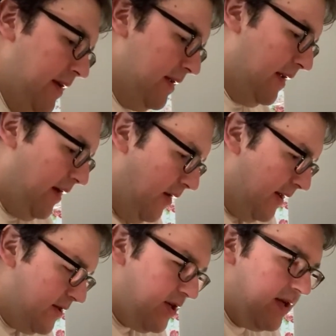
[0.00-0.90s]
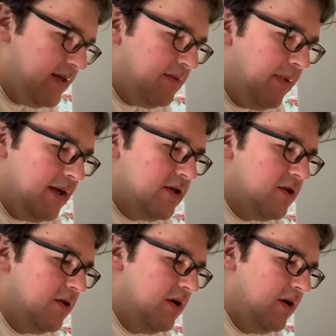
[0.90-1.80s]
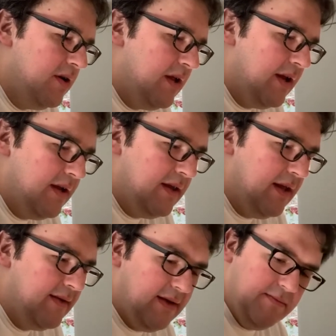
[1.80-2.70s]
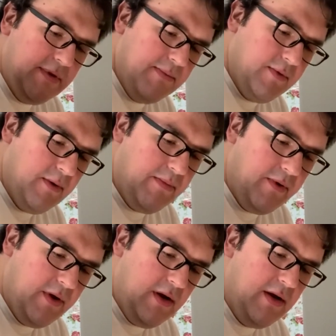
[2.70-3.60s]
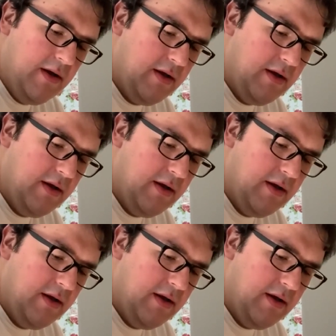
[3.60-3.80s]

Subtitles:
now let's just make sure that this comes up to a boil.